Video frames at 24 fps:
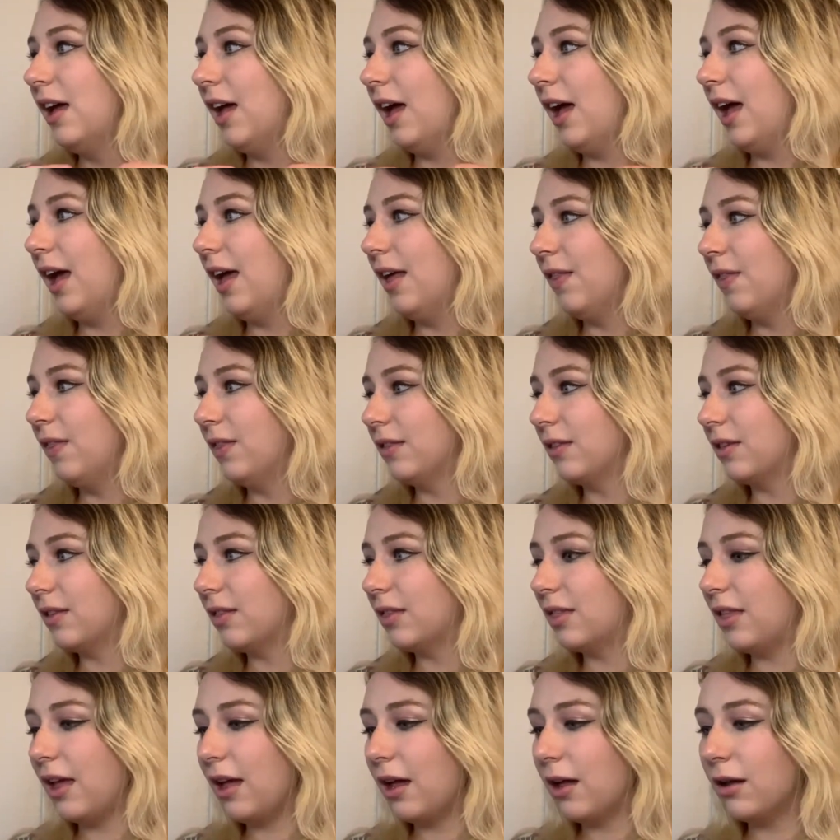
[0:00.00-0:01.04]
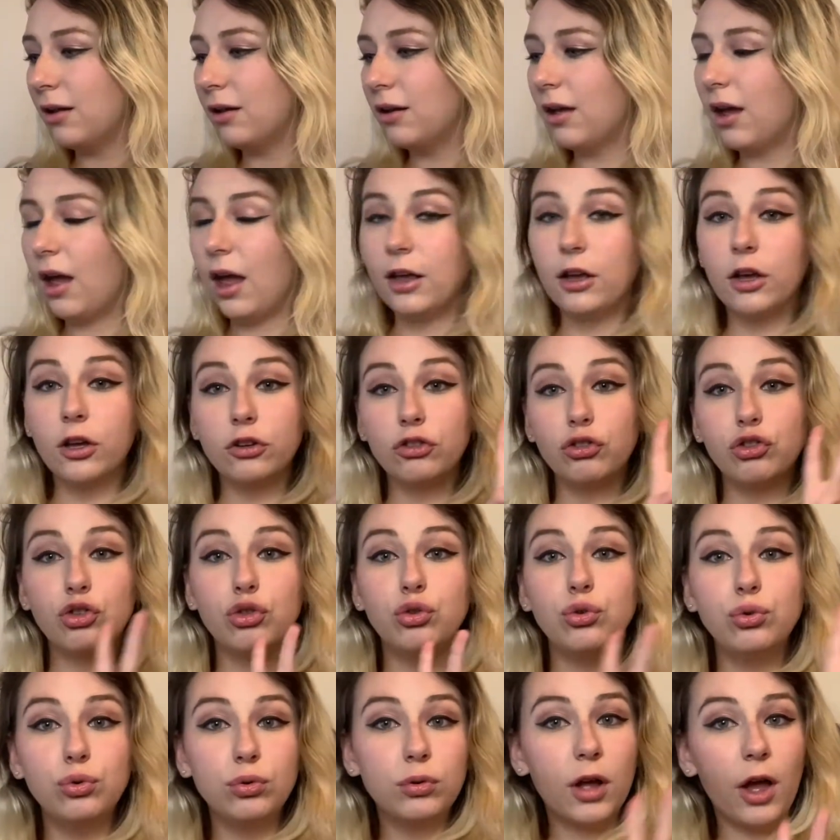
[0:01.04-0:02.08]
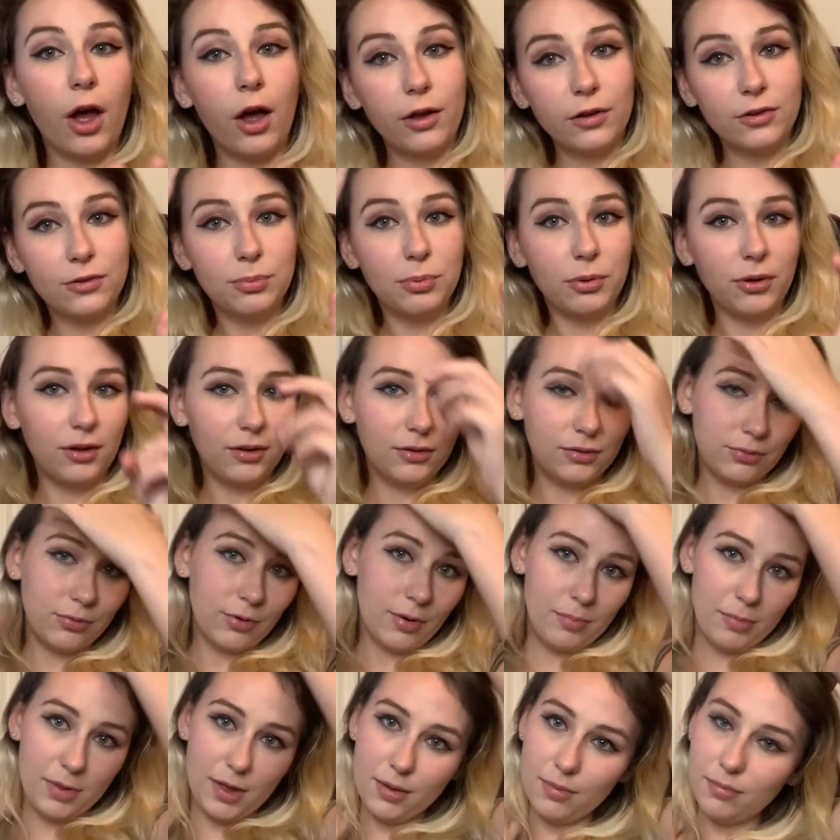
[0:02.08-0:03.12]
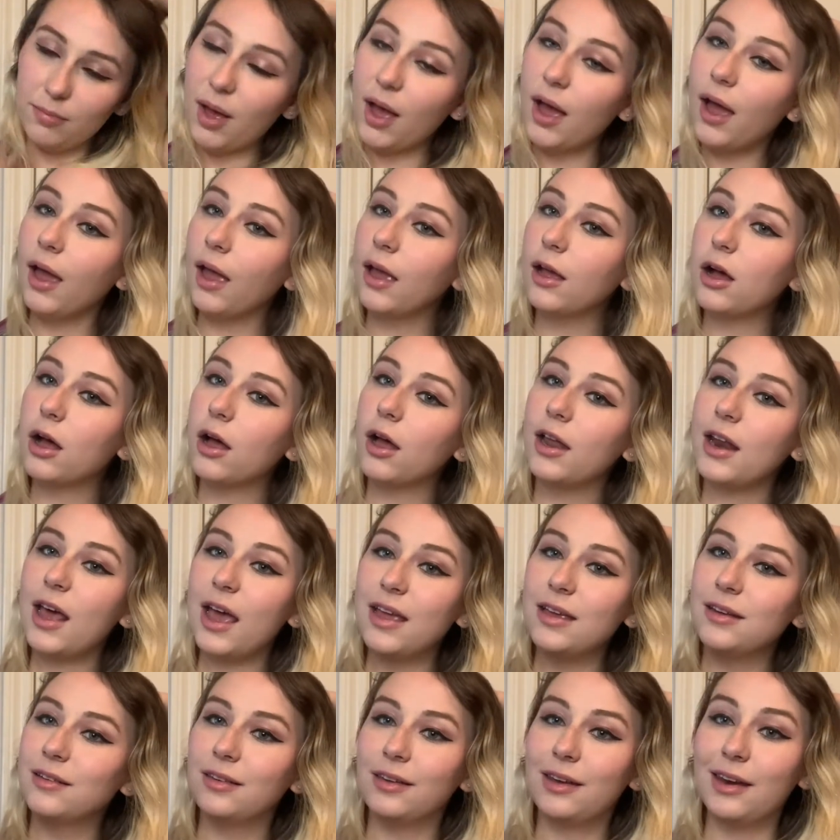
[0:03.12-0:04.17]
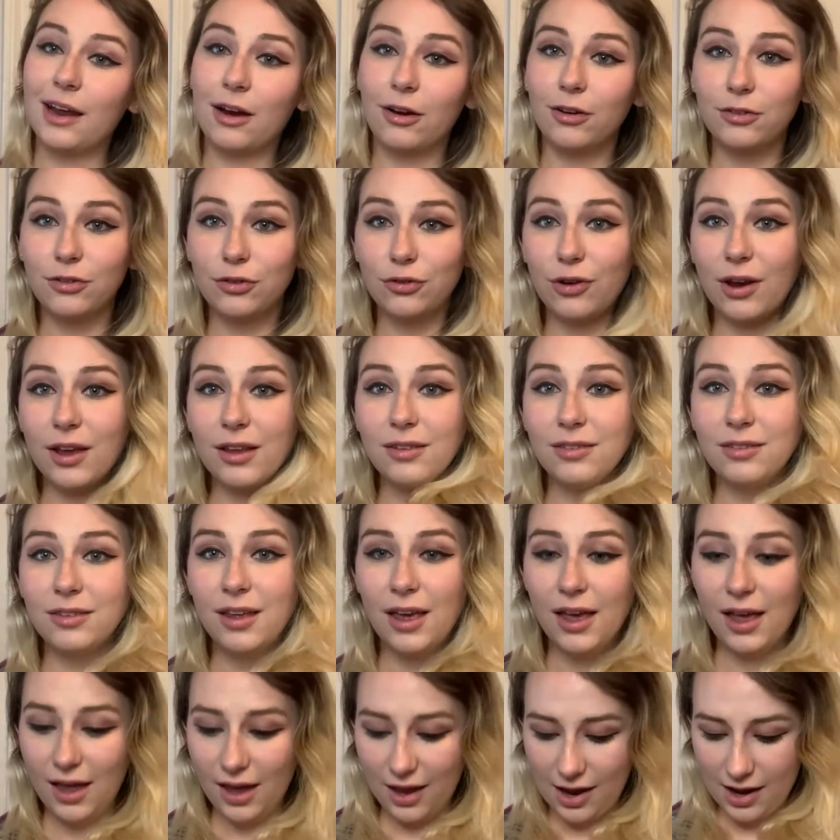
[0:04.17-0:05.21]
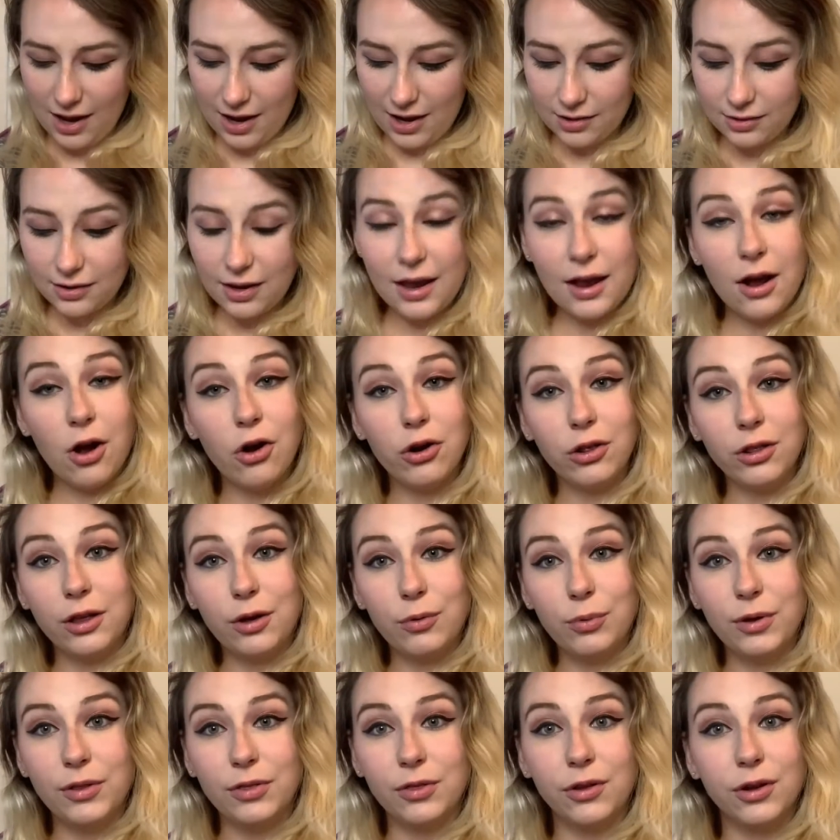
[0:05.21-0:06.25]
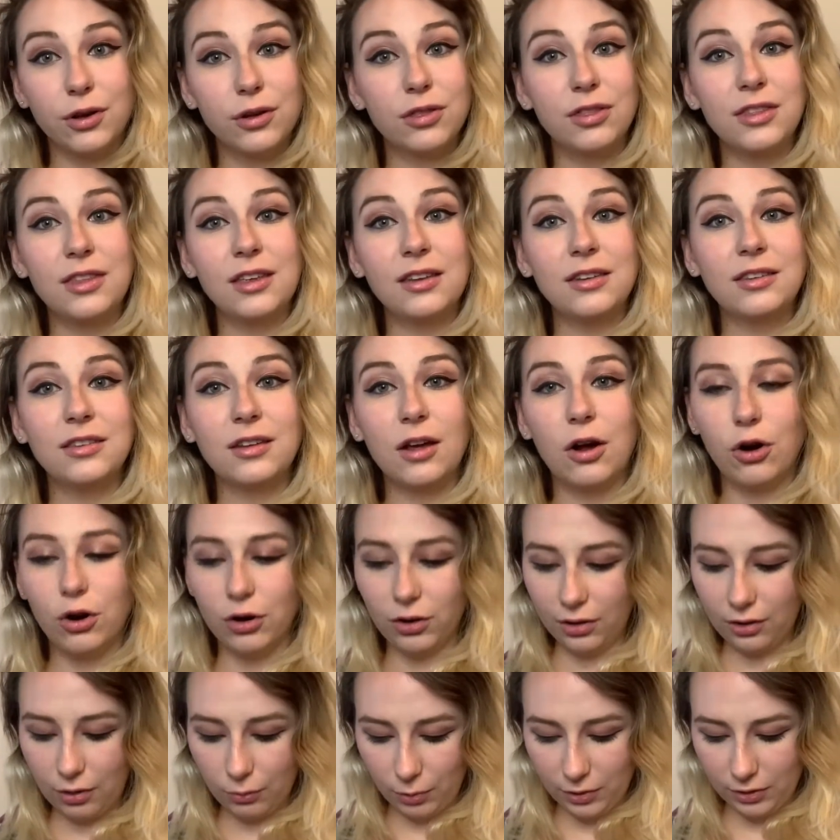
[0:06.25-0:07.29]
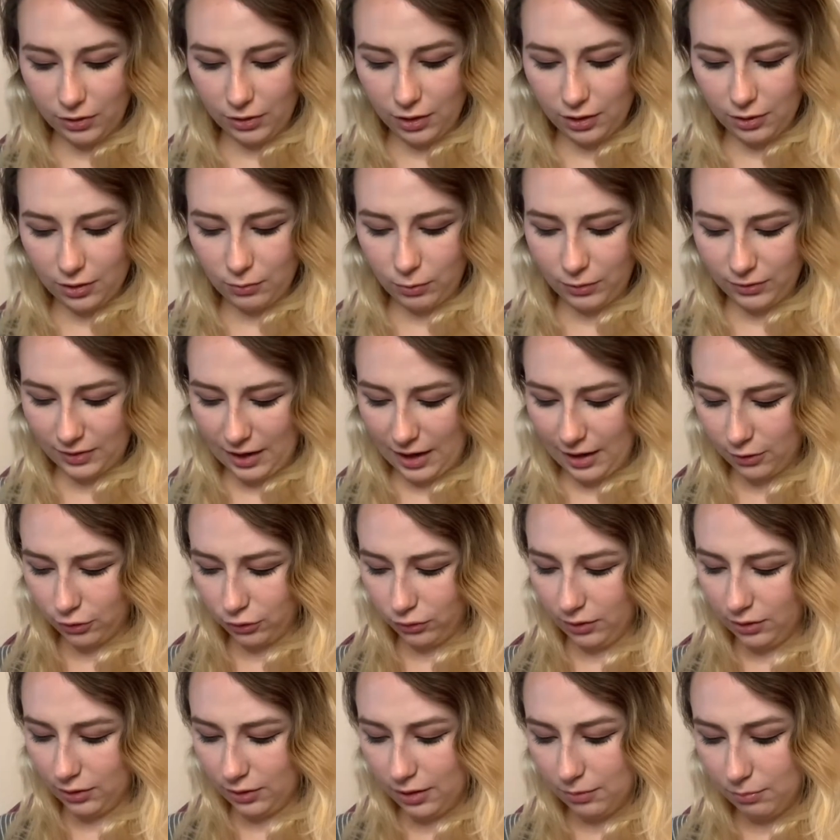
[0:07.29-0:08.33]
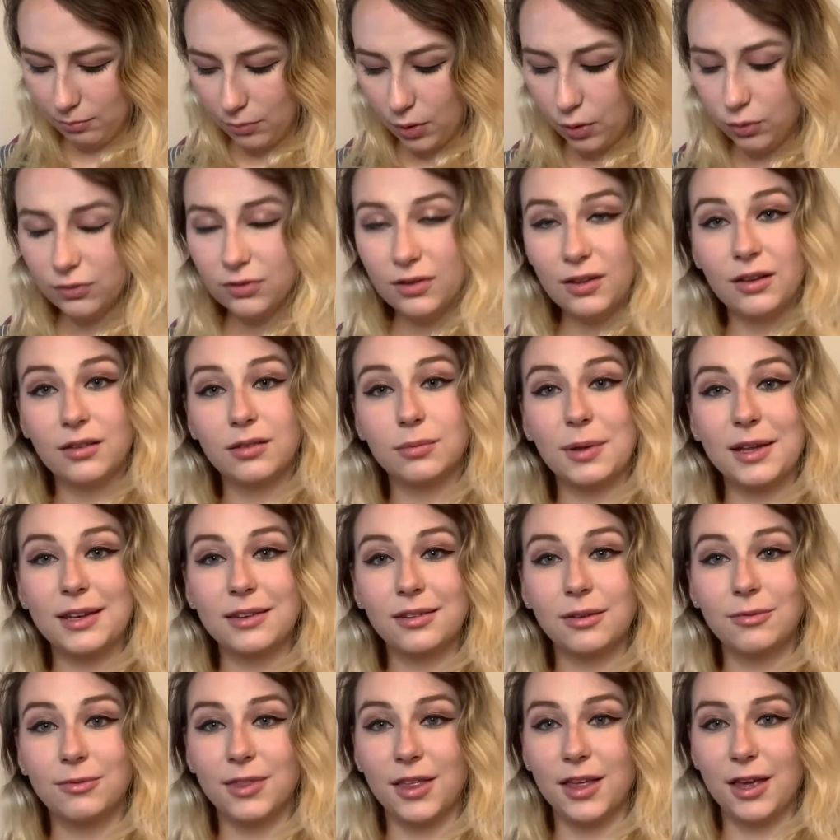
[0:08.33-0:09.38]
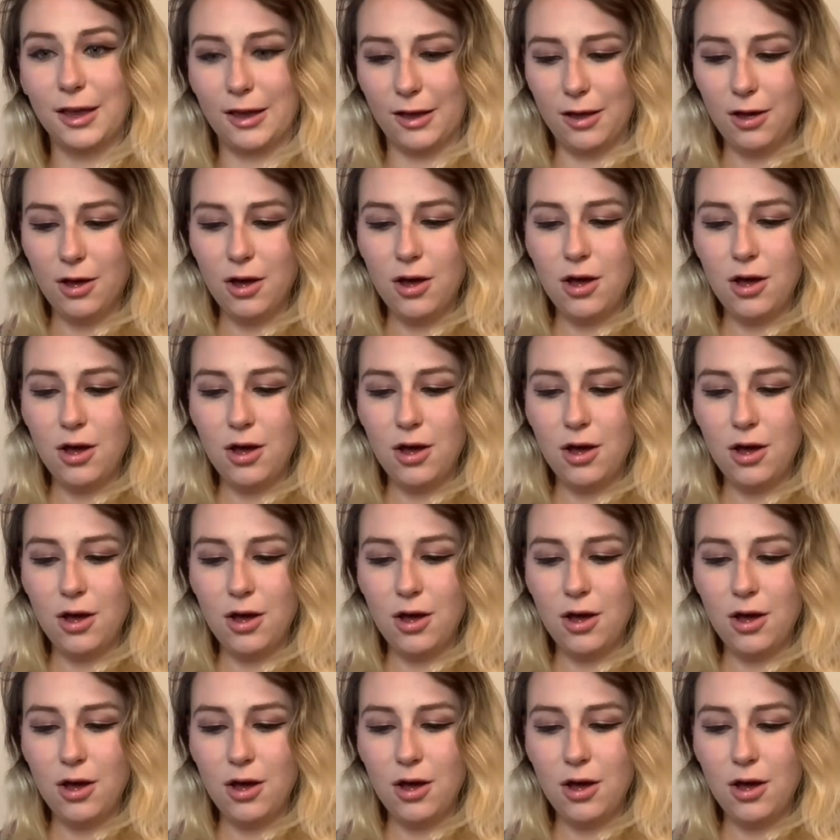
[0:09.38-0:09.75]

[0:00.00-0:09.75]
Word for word: And then I got 2 cosplays from them. I got a Daenerys dress and a Harley Quinn look. This Harley Quinn look was actually the most expensive thing